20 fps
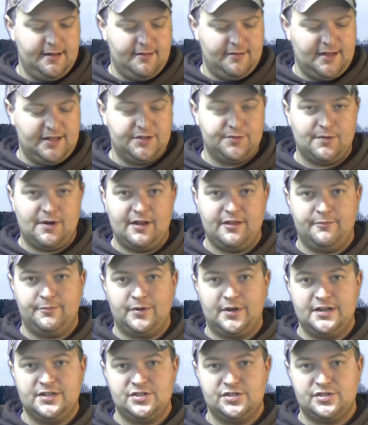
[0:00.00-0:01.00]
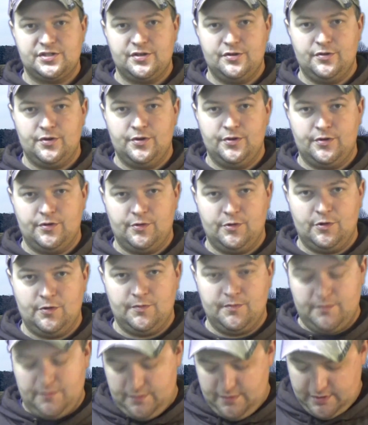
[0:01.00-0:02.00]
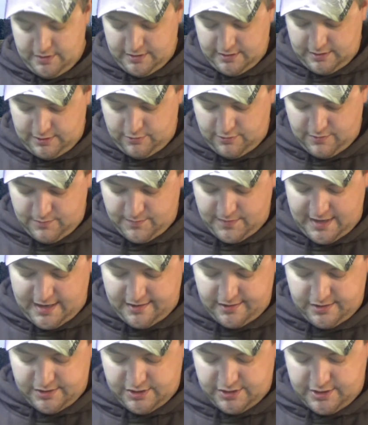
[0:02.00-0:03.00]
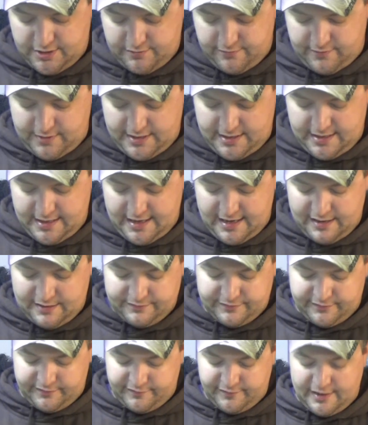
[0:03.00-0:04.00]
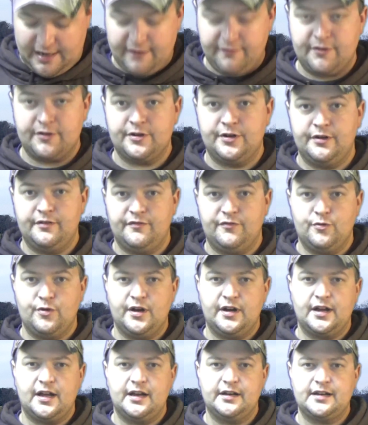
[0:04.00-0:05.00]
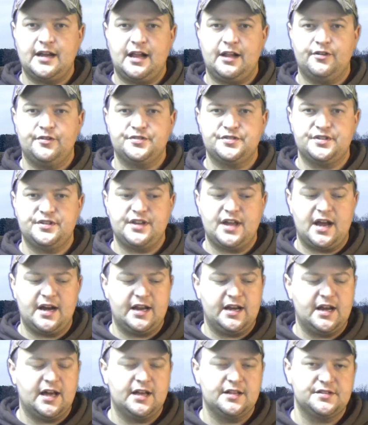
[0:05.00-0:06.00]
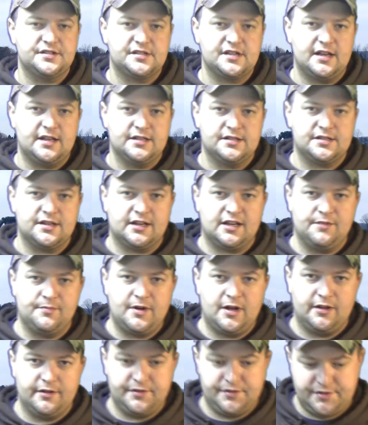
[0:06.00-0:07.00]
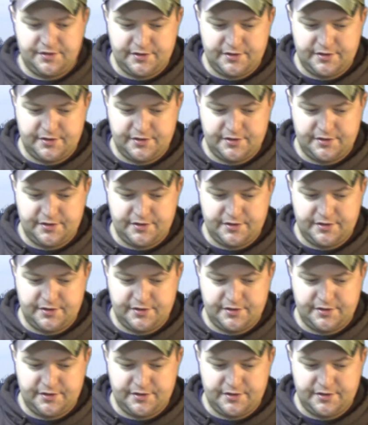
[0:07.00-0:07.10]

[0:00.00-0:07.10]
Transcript: That's why the price is so good on them. You can buy this gun right now for $549.99 at Cabela's.